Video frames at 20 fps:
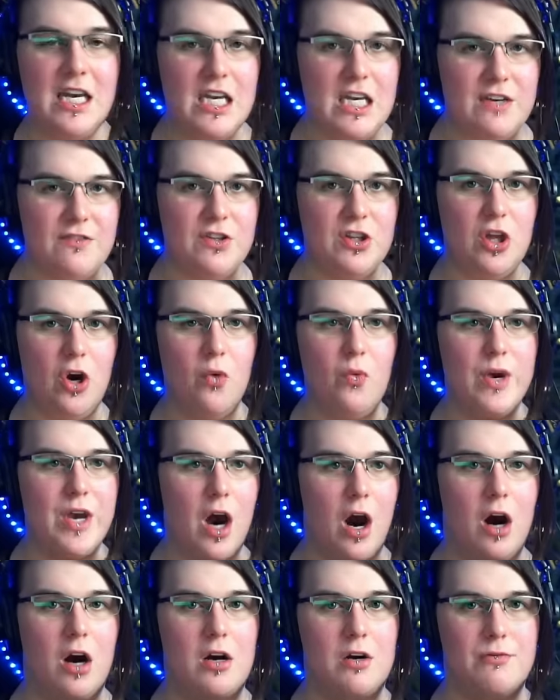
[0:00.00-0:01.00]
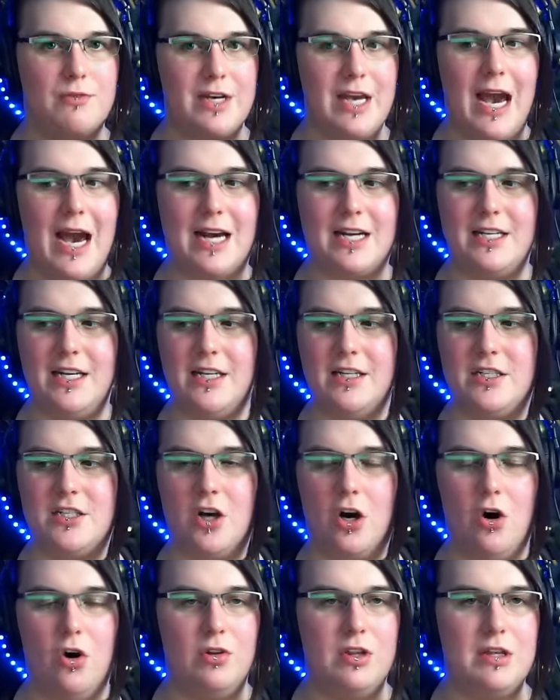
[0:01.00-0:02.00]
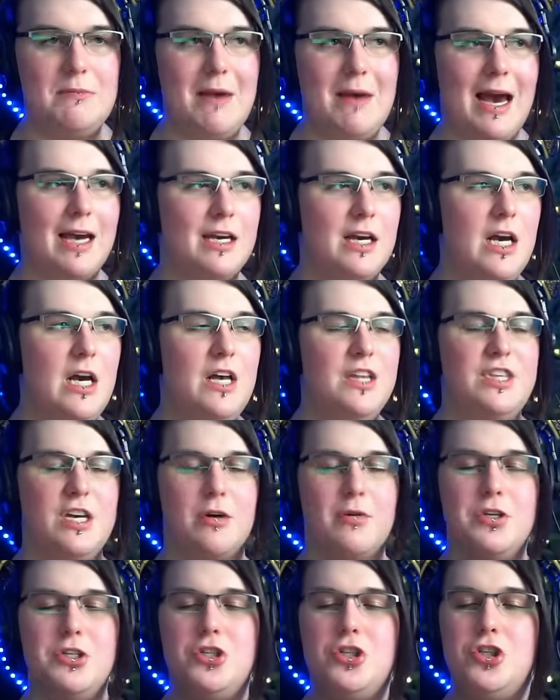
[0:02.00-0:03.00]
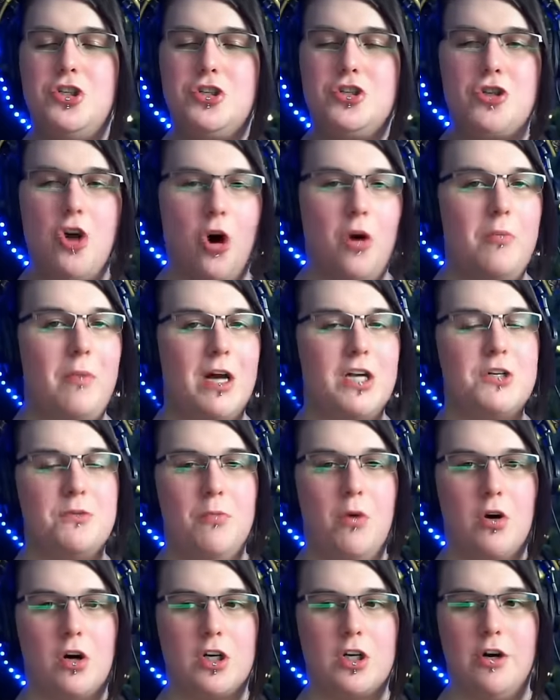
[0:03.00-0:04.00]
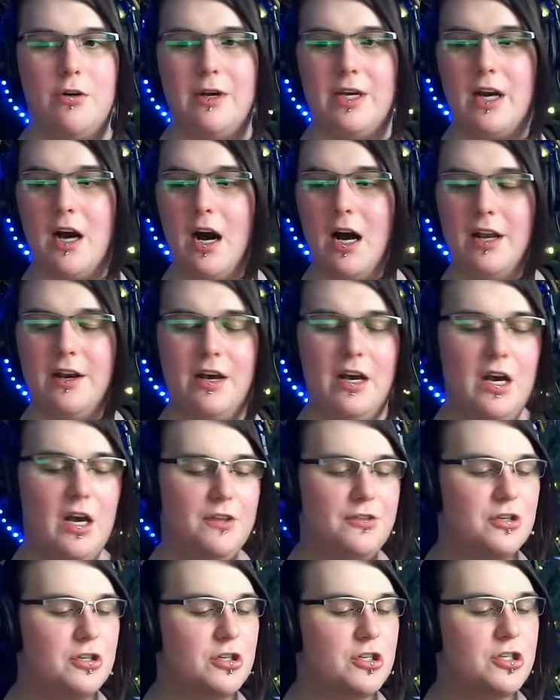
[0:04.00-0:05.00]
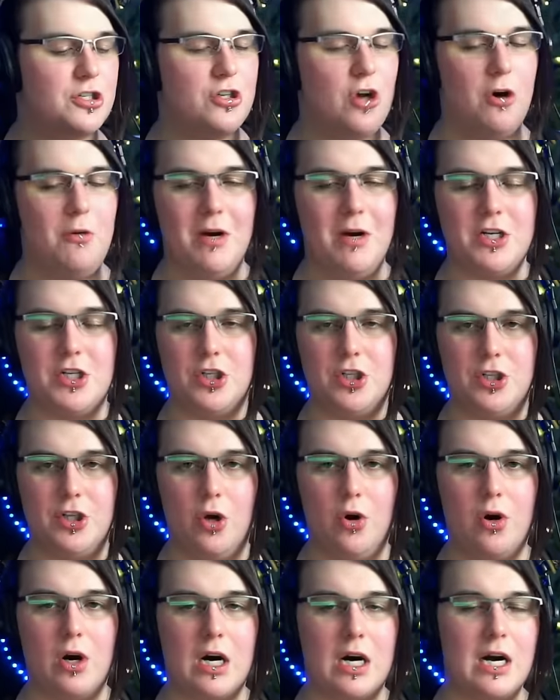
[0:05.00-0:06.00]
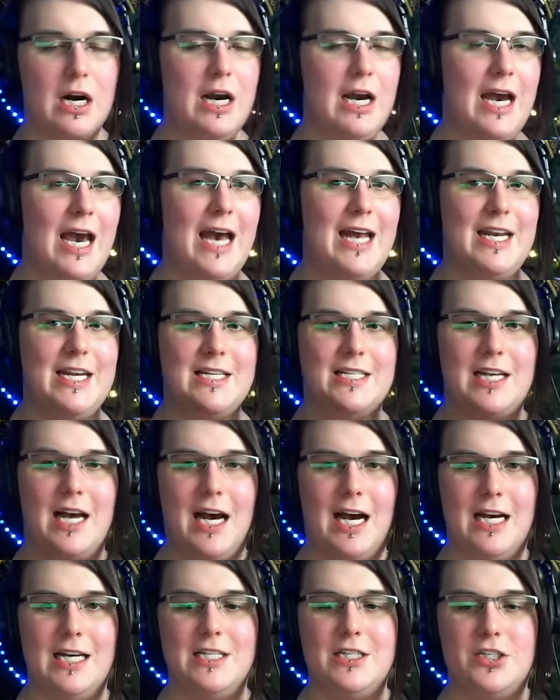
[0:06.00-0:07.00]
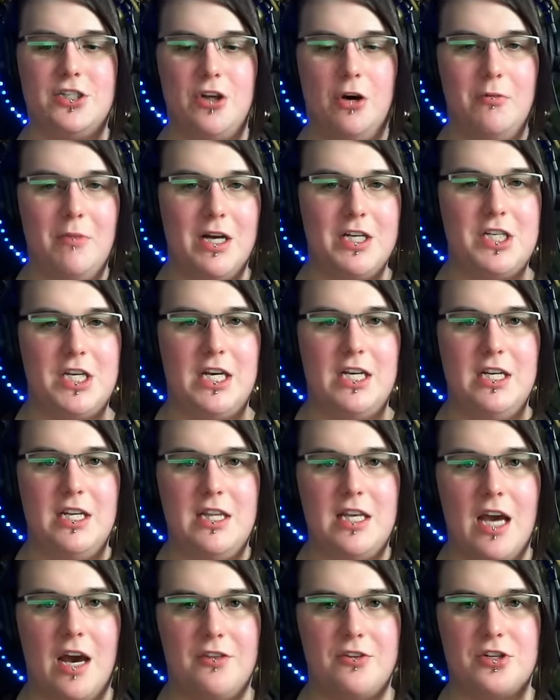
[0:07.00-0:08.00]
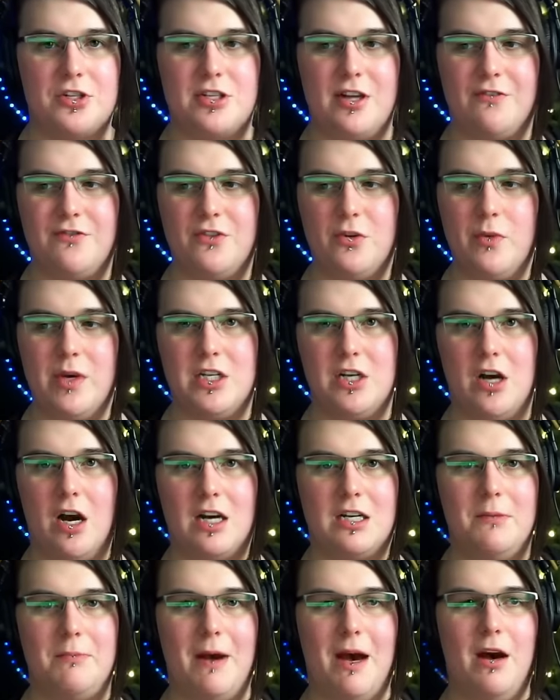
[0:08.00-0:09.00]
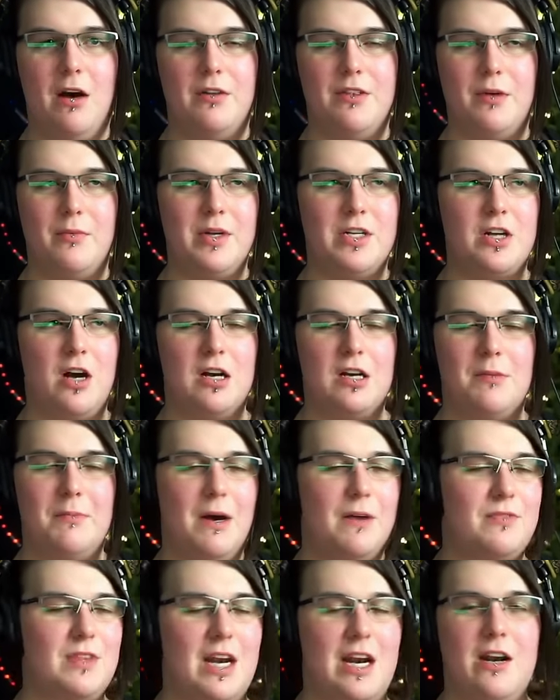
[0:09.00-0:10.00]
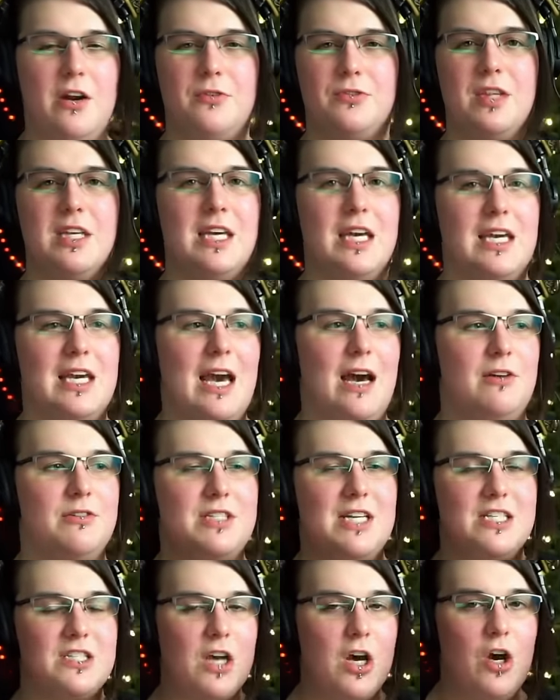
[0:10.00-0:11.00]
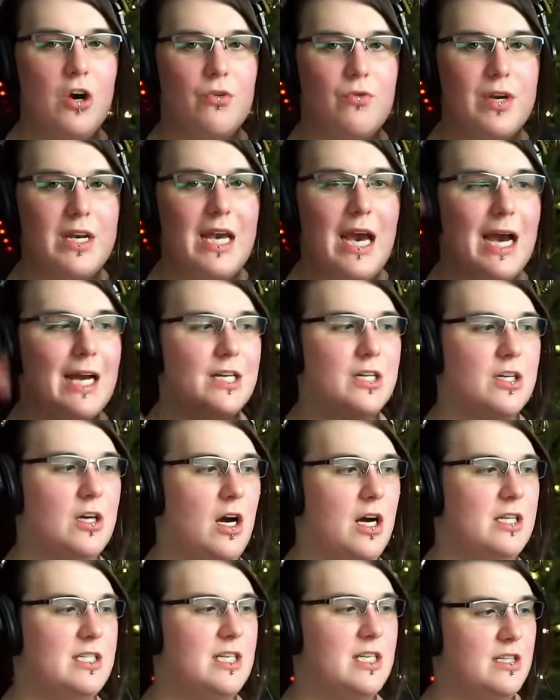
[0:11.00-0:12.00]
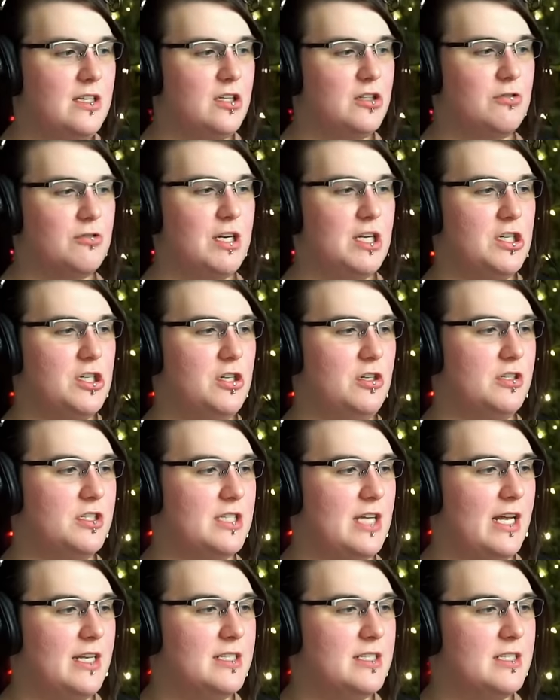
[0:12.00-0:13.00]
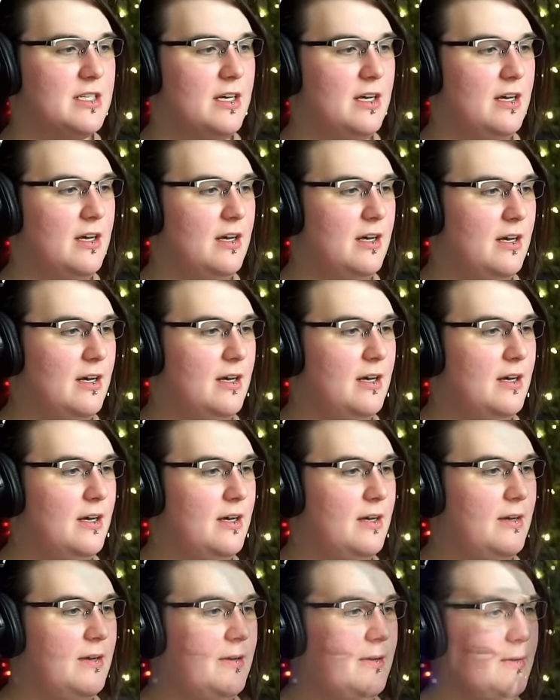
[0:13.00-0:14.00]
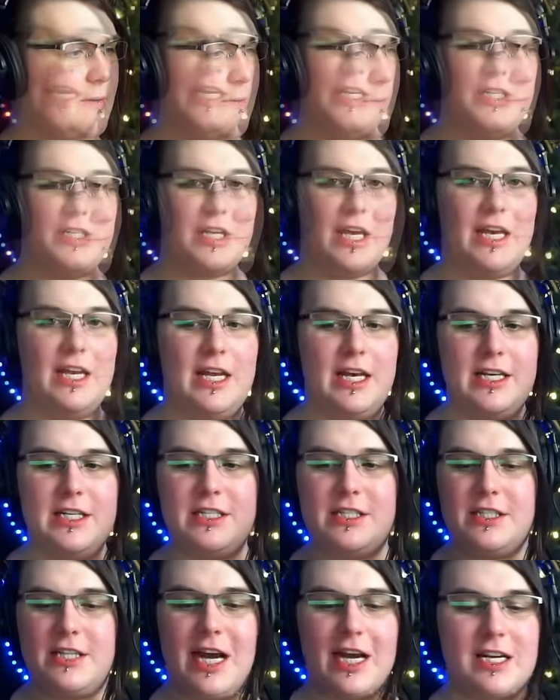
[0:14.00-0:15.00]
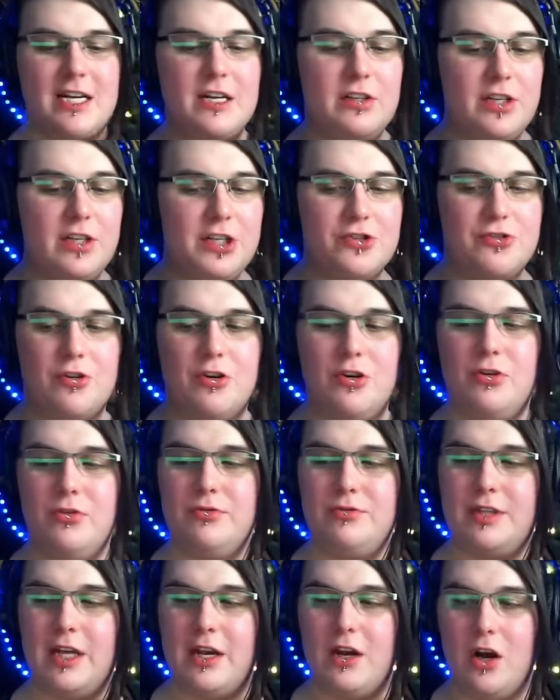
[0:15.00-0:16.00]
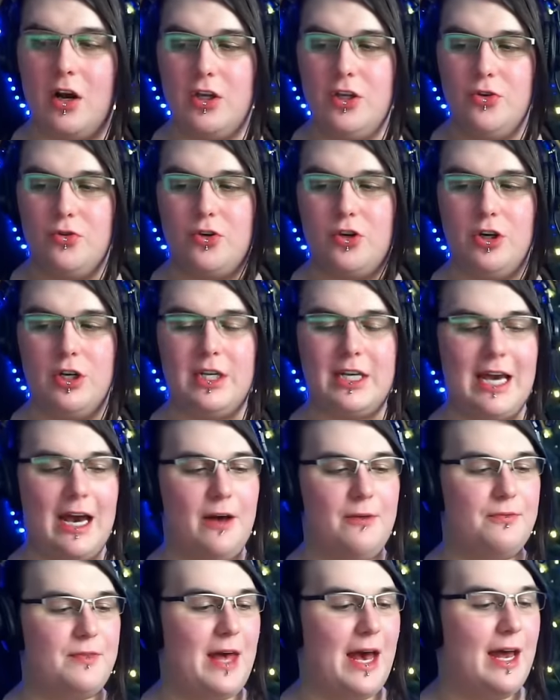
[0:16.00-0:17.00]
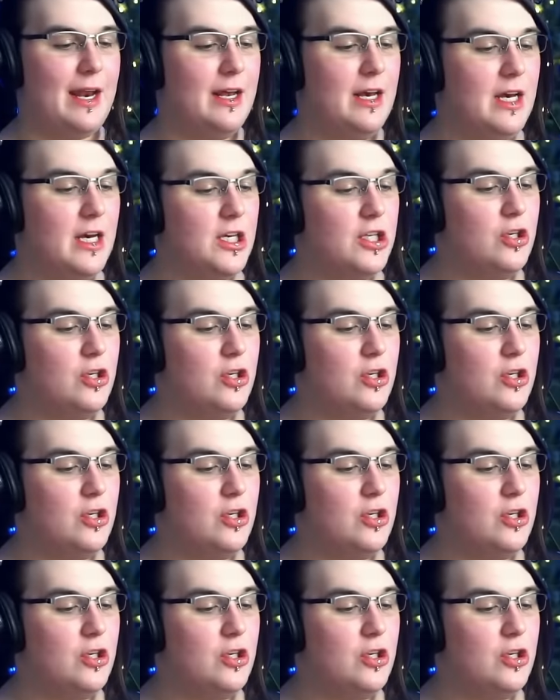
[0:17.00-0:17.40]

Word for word: Even though we are reacting to Holy Mac, there is so much more going on. There's so much lore and it ties so much into the other stuff that we talked about that we talk about that I don't think it counts as react content in the traditional sense it is it is technically true that you could count that.